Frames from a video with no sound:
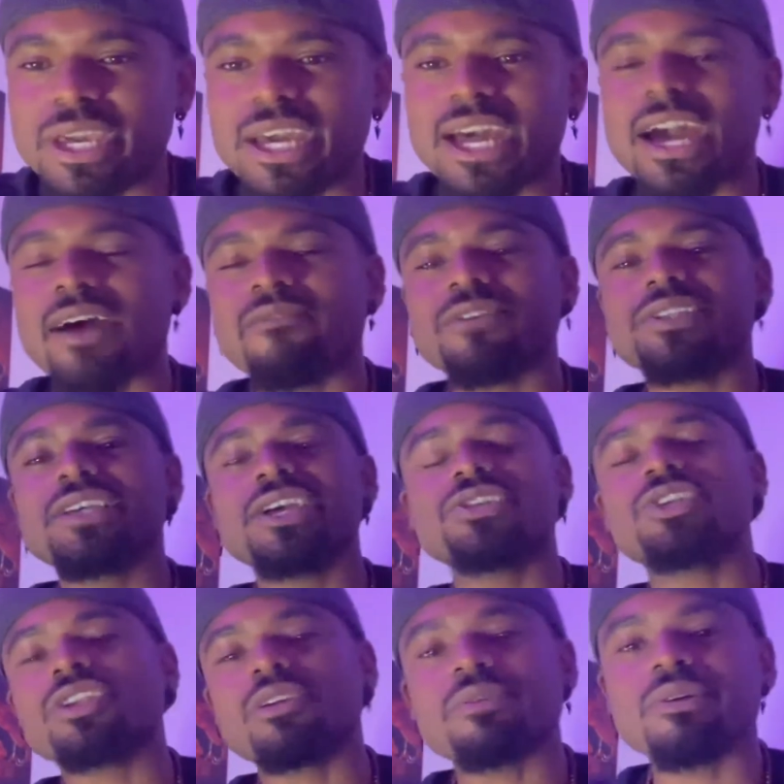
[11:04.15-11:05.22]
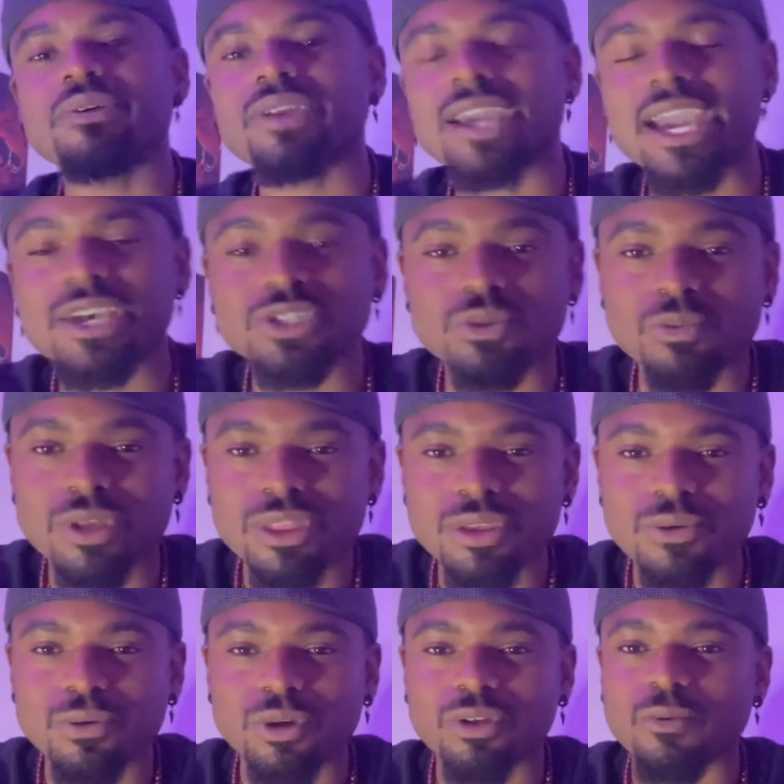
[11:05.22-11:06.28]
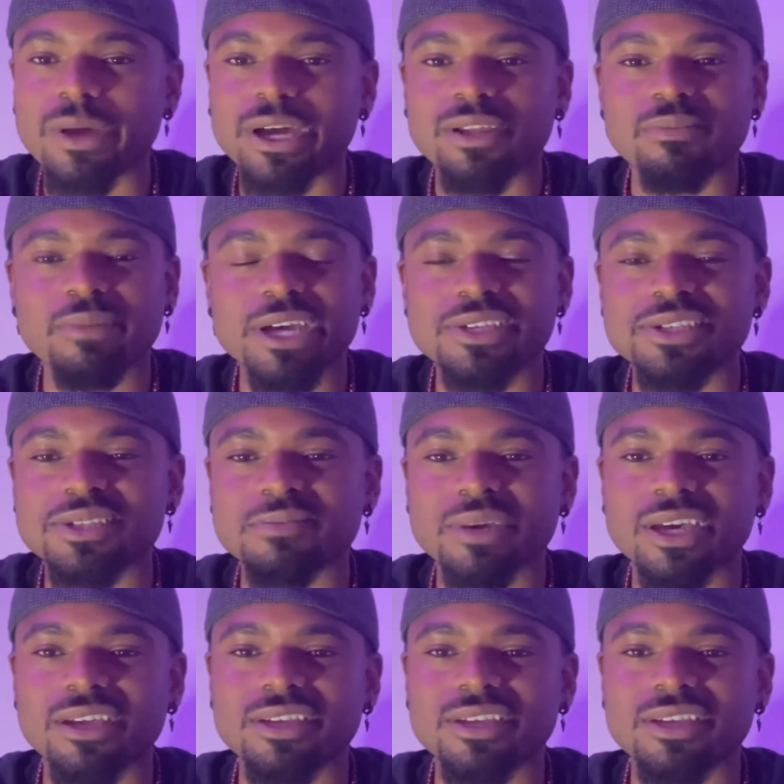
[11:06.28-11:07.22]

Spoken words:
in conversation and communication with you on a regular basis, man.